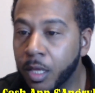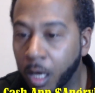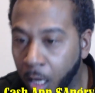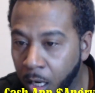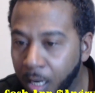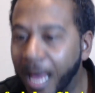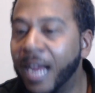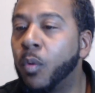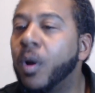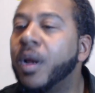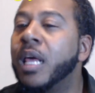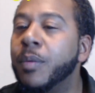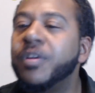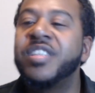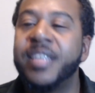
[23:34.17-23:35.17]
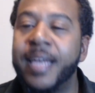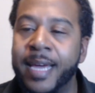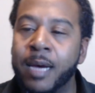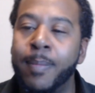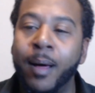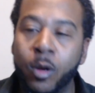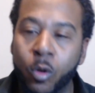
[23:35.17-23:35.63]
lot of what he was saying
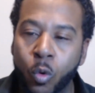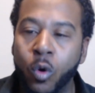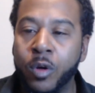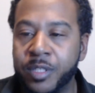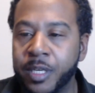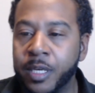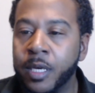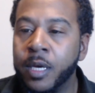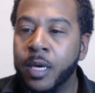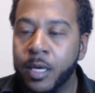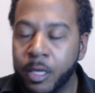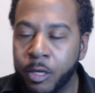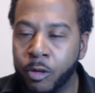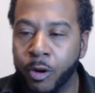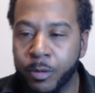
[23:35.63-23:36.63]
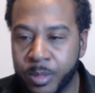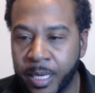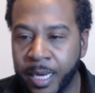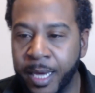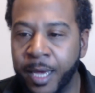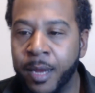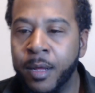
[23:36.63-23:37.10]
about loyalty, you know what I'm
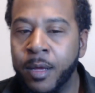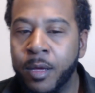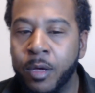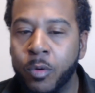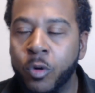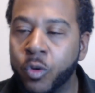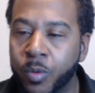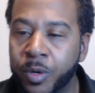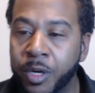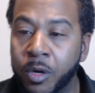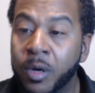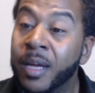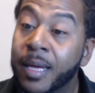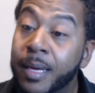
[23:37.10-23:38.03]
saying, was real.